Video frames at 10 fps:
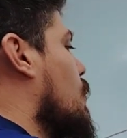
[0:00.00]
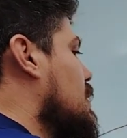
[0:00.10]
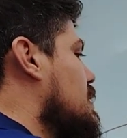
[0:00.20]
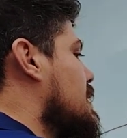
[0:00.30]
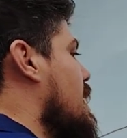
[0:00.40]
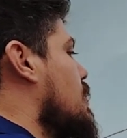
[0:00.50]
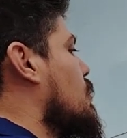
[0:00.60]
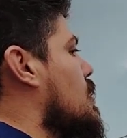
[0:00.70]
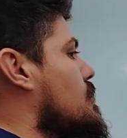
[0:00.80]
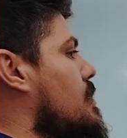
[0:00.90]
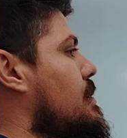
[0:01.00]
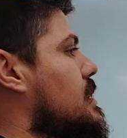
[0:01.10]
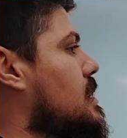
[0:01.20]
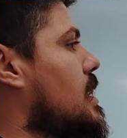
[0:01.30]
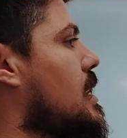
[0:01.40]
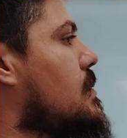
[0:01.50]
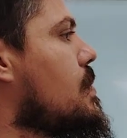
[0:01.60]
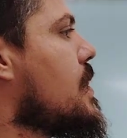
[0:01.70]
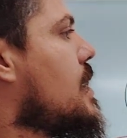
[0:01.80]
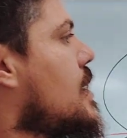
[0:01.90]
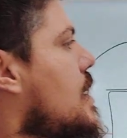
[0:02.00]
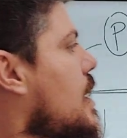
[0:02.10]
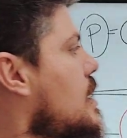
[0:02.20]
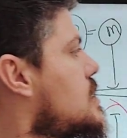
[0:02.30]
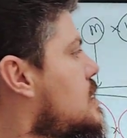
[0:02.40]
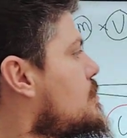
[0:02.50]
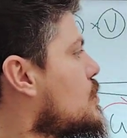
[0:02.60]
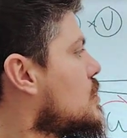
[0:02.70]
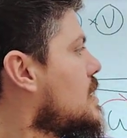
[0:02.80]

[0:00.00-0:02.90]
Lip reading: What is angular momentum? Is the